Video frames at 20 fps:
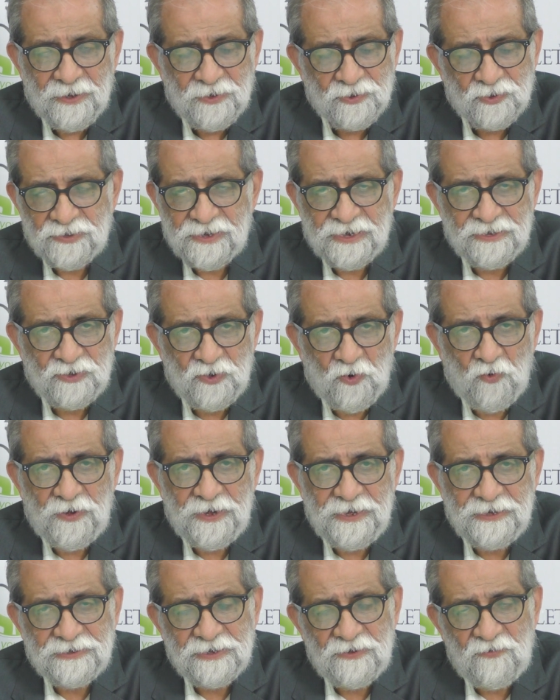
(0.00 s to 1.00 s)
So there is no
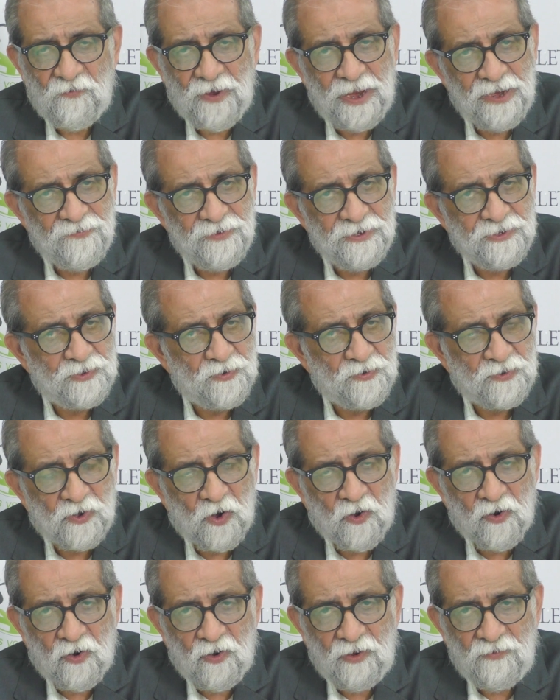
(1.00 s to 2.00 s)
reason why we should
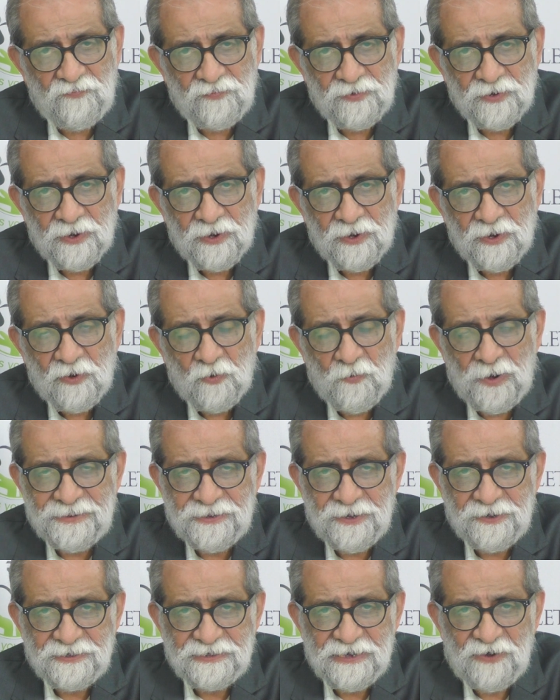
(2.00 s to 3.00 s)
talk of
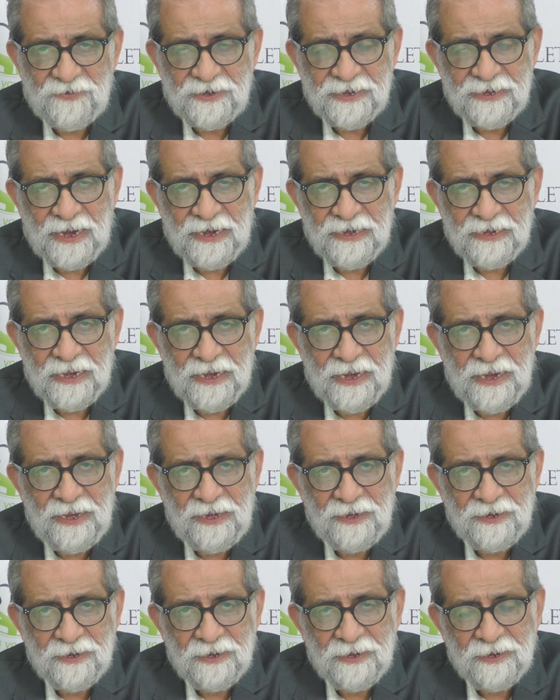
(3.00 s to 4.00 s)
whether
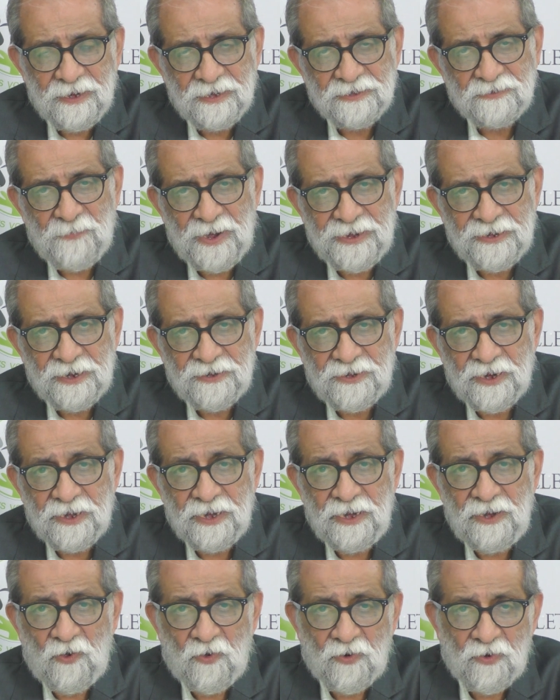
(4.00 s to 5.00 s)
79A is
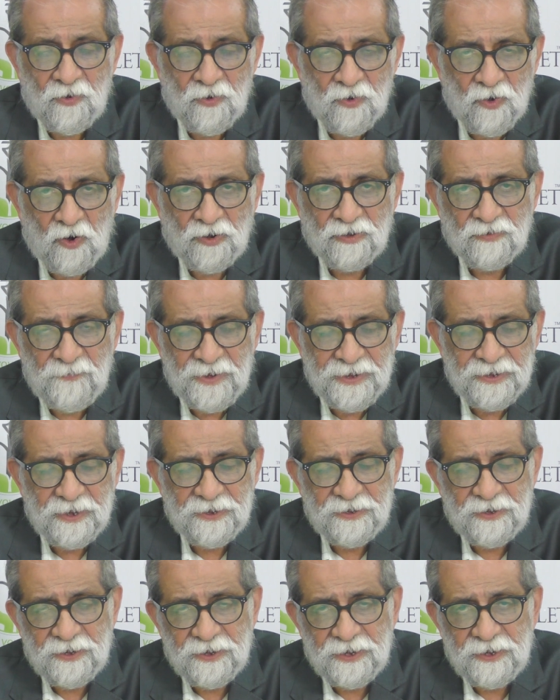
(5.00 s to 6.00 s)
mandatory or not
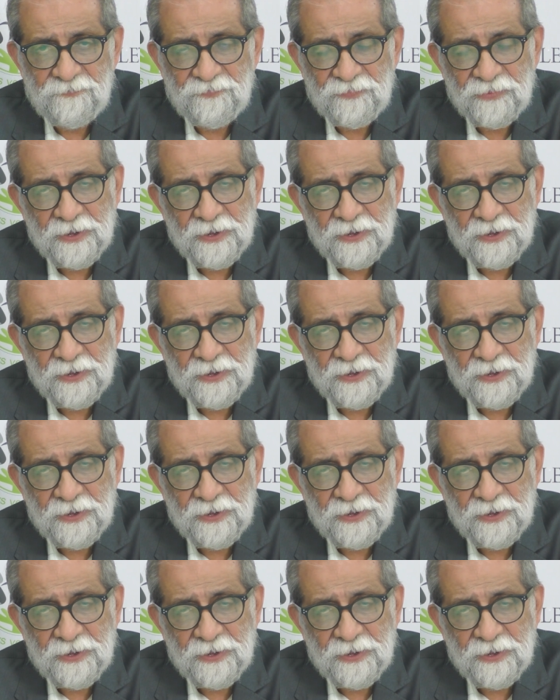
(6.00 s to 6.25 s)
mandatory.